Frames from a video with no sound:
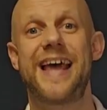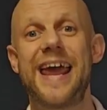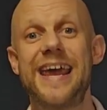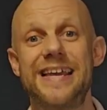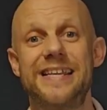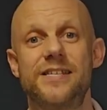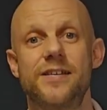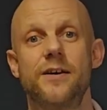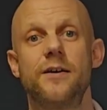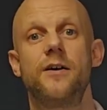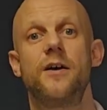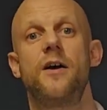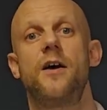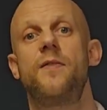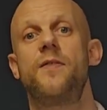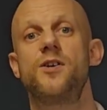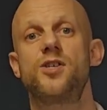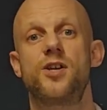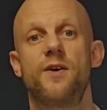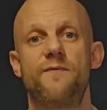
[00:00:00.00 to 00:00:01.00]
data
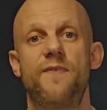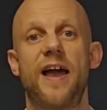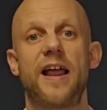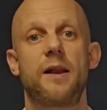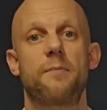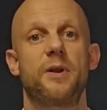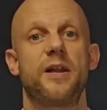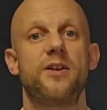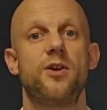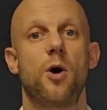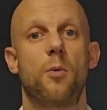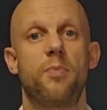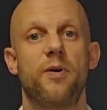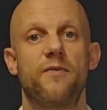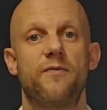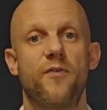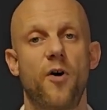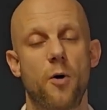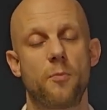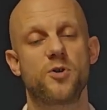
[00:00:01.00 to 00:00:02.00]
that's available in your
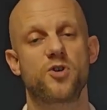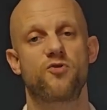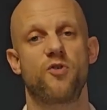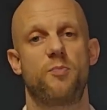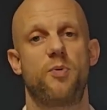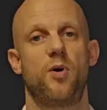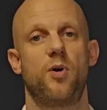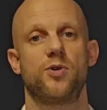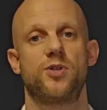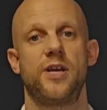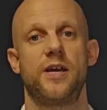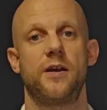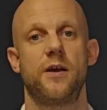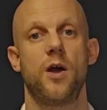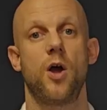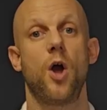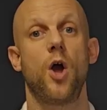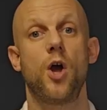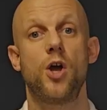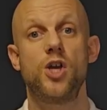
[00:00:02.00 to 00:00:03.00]
performance
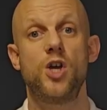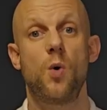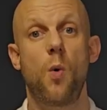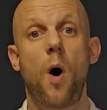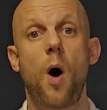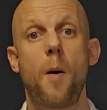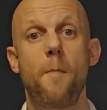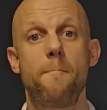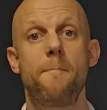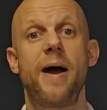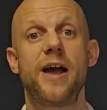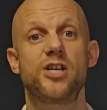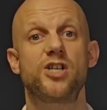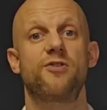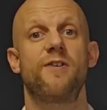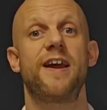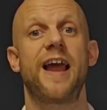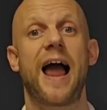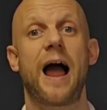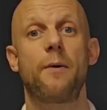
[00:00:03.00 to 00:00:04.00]
reporting, you aren't
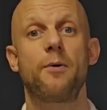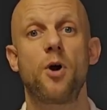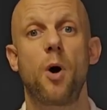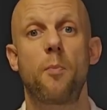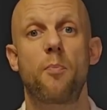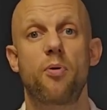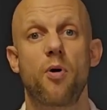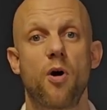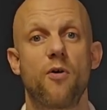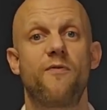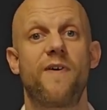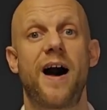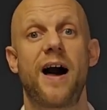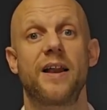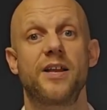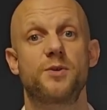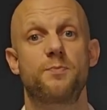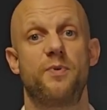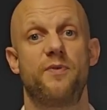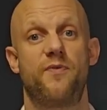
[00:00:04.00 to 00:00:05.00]
measuring how your
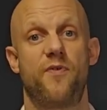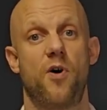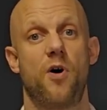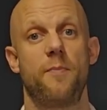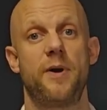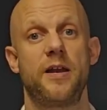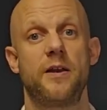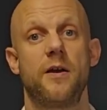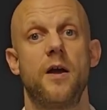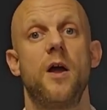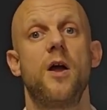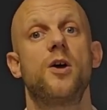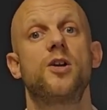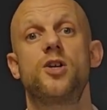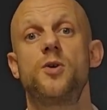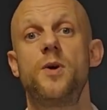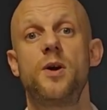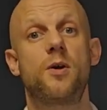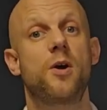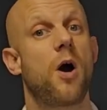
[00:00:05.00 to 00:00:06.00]
profile is performing,
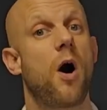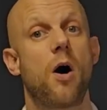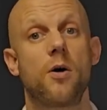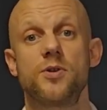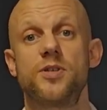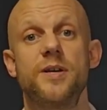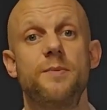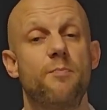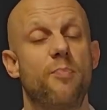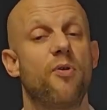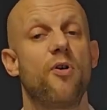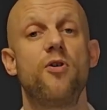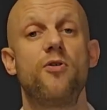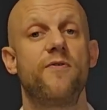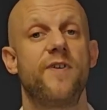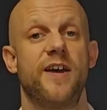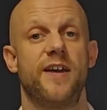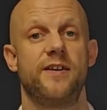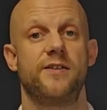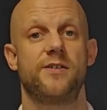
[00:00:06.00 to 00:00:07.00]
so you can't
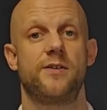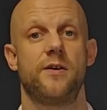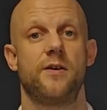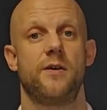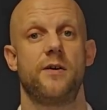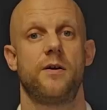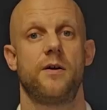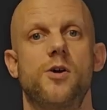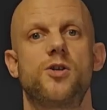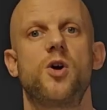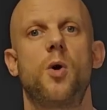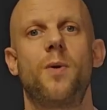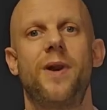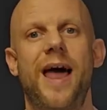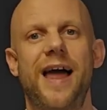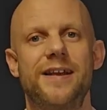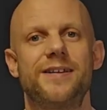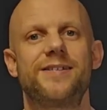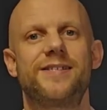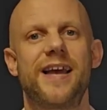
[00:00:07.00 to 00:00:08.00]
improve it. So
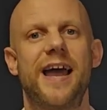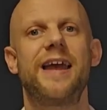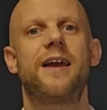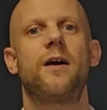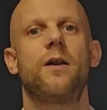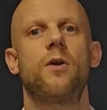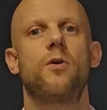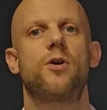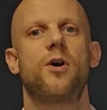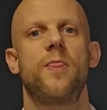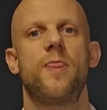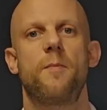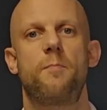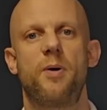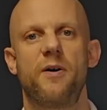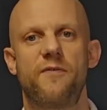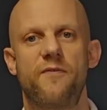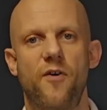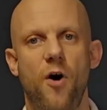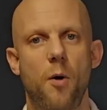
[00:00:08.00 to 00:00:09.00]
let's take a look at the
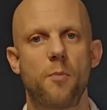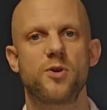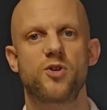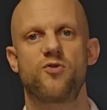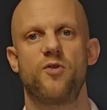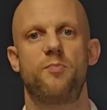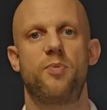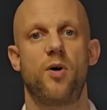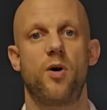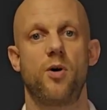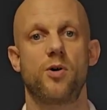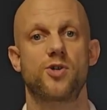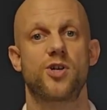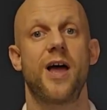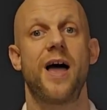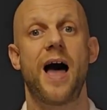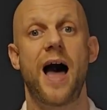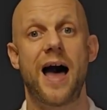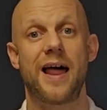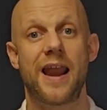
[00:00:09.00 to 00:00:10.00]
performance
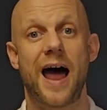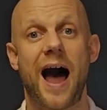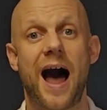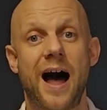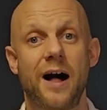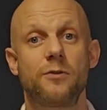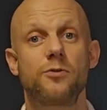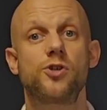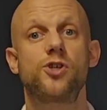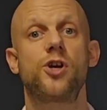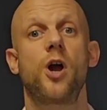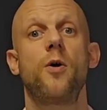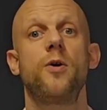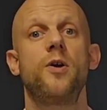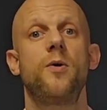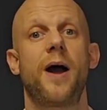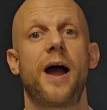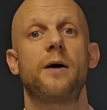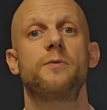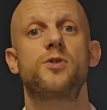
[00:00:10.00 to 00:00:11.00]
reports, and I'll show
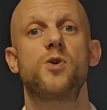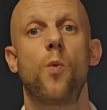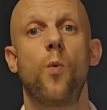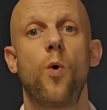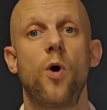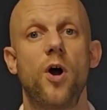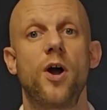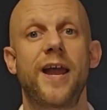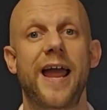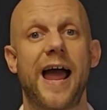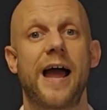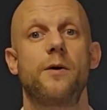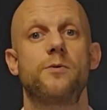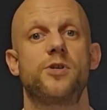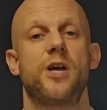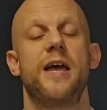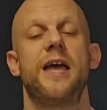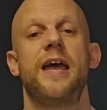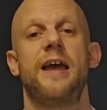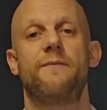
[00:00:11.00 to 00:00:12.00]
you how to work
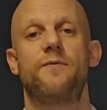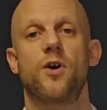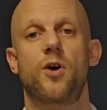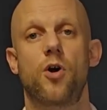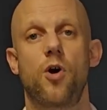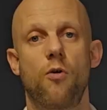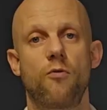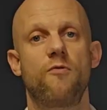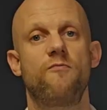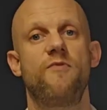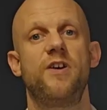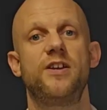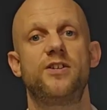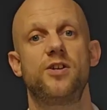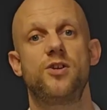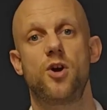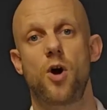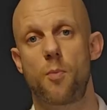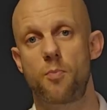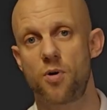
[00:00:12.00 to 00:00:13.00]
out if the current
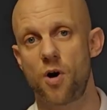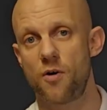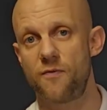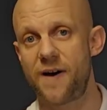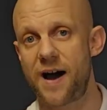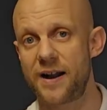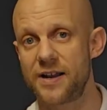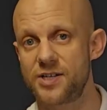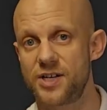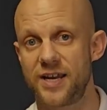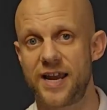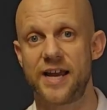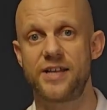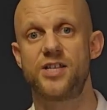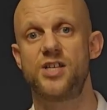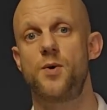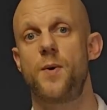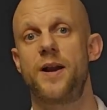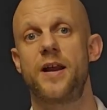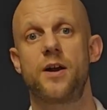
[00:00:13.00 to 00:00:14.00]
reason your profile isn't
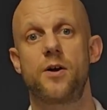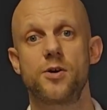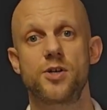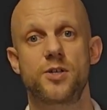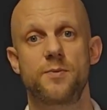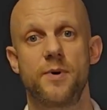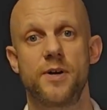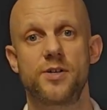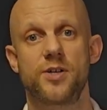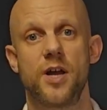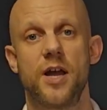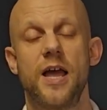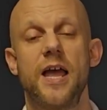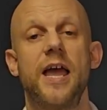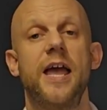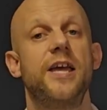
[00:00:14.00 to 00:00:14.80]
getting you any customers